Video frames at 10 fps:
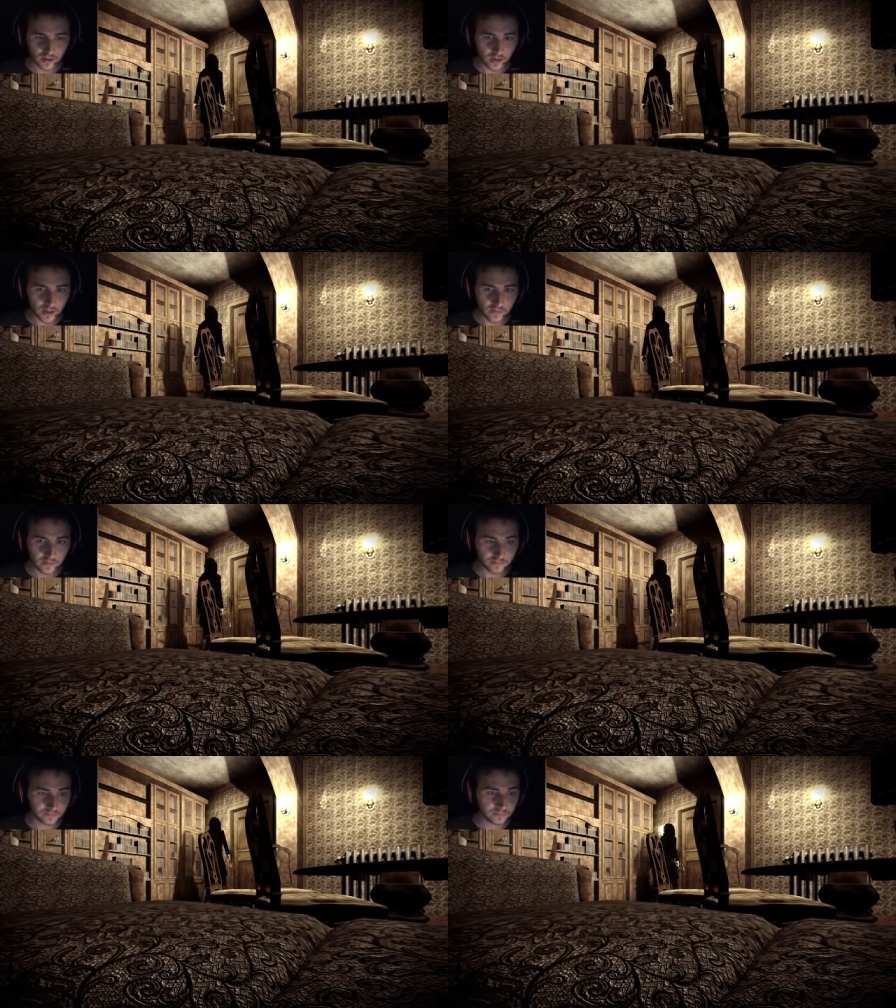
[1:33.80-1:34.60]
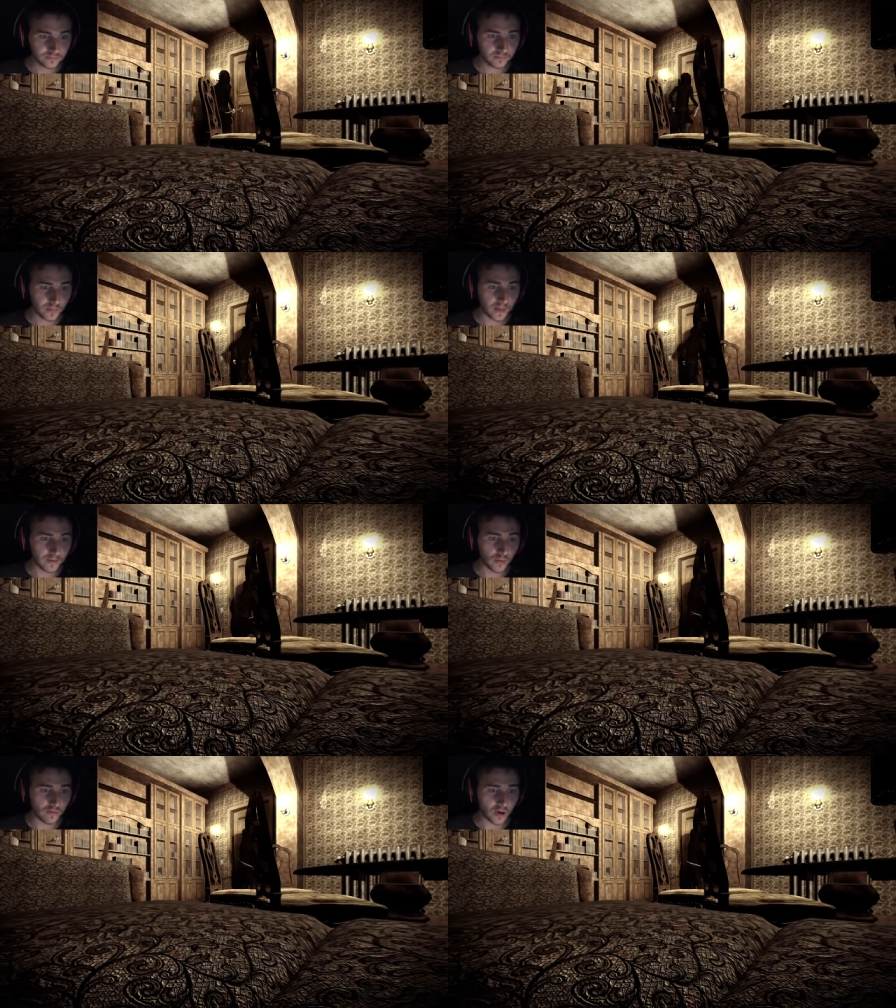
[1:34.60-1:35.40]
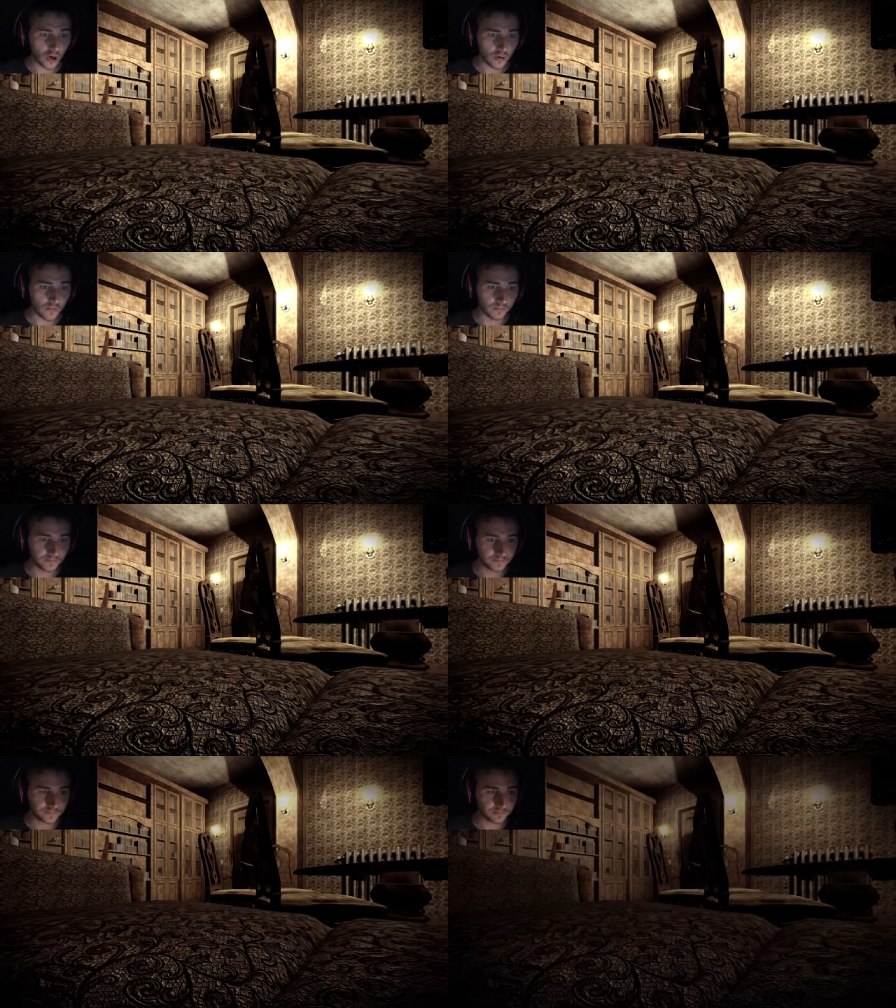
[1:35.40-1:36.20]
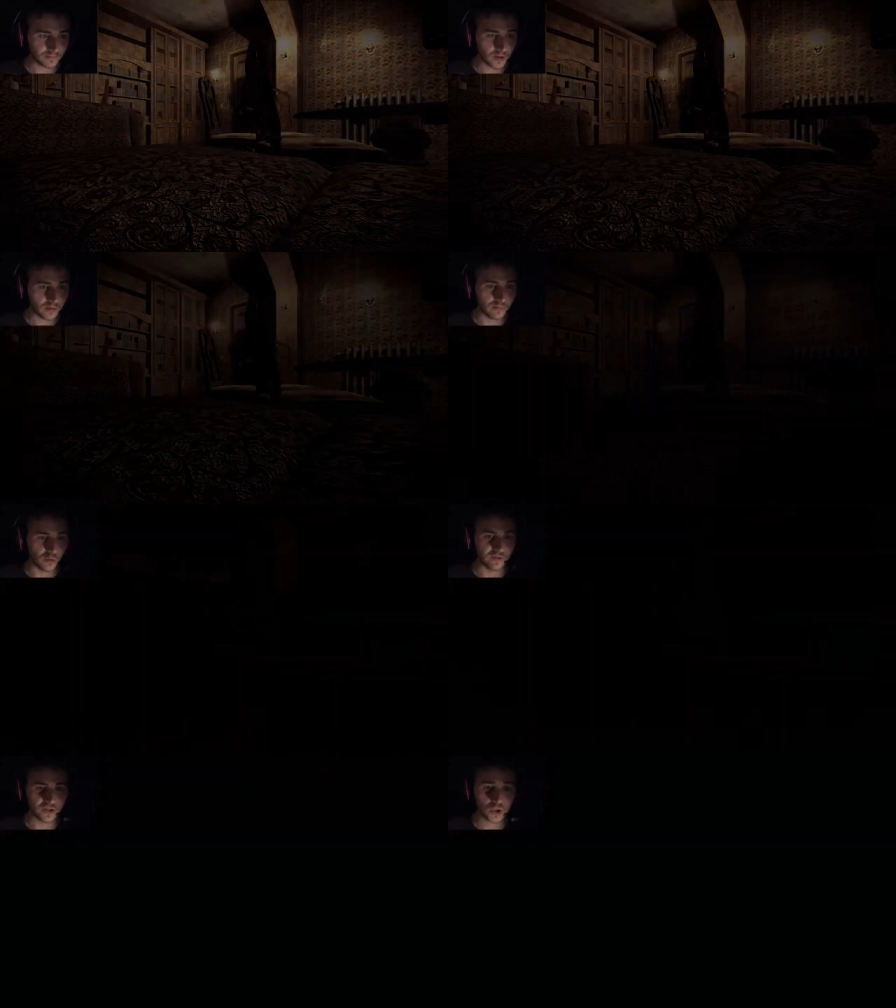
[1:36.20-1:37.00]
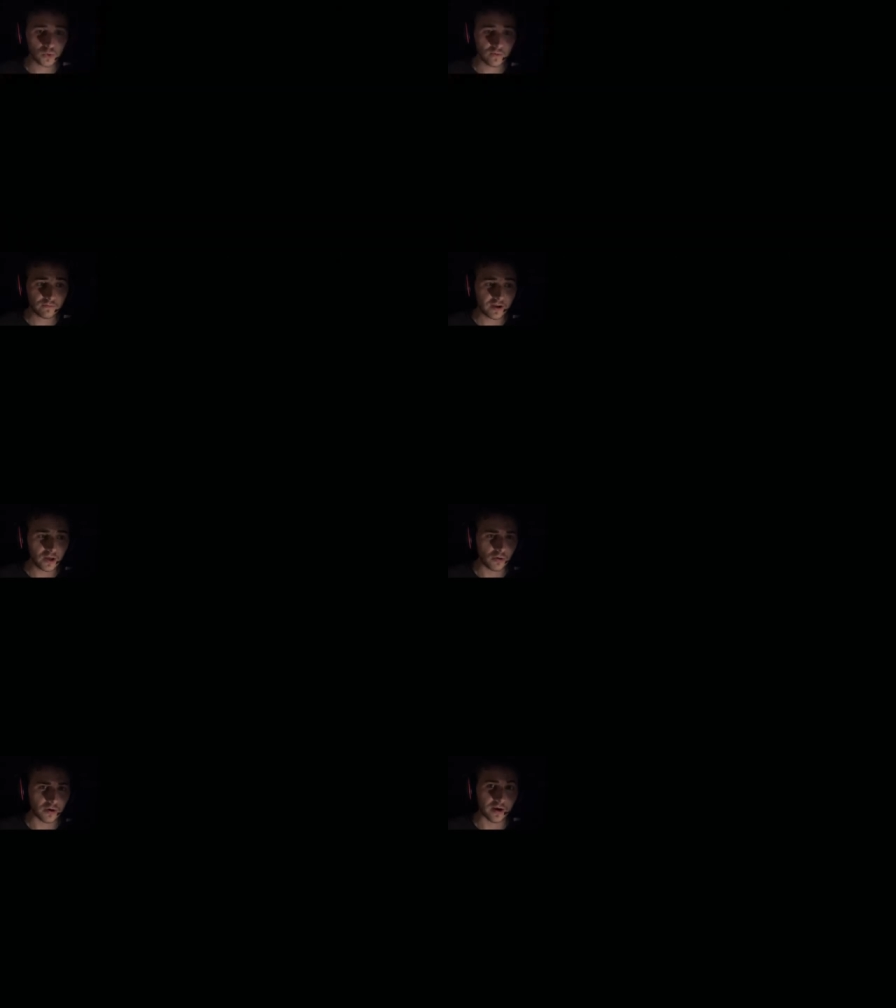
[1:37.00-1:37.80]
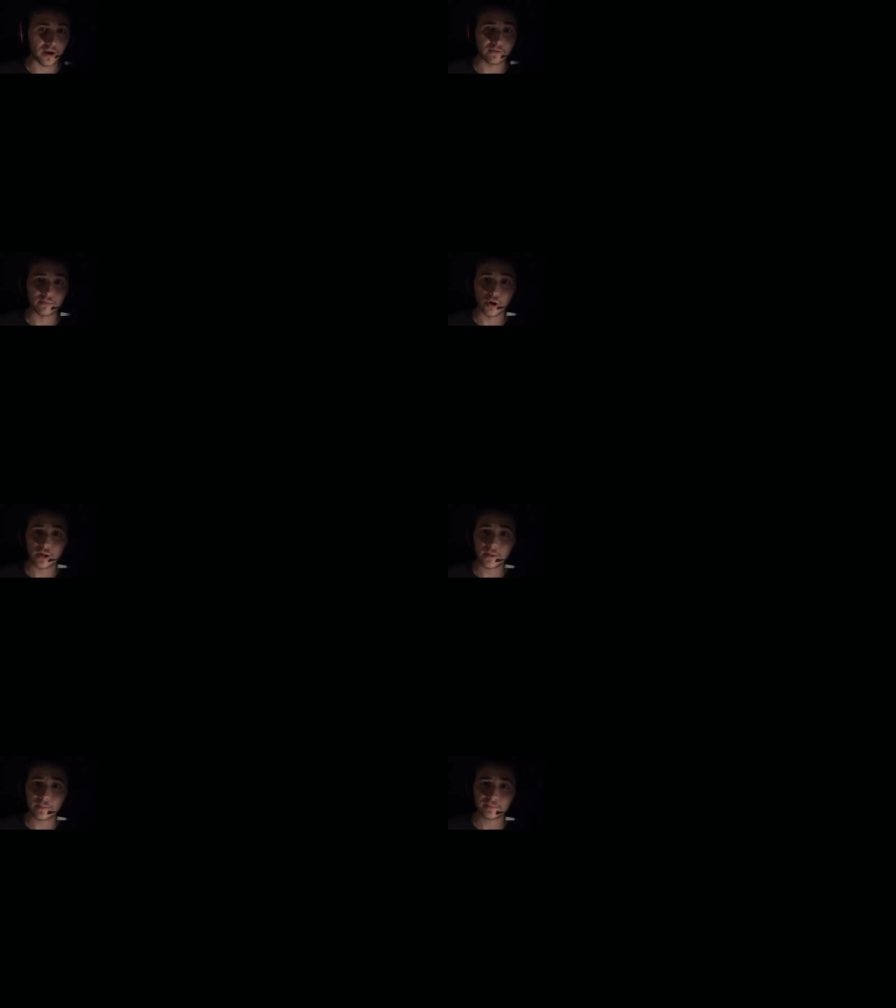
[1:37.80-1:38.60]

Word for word: Okay, moving on. Moving swiftly on, everybody.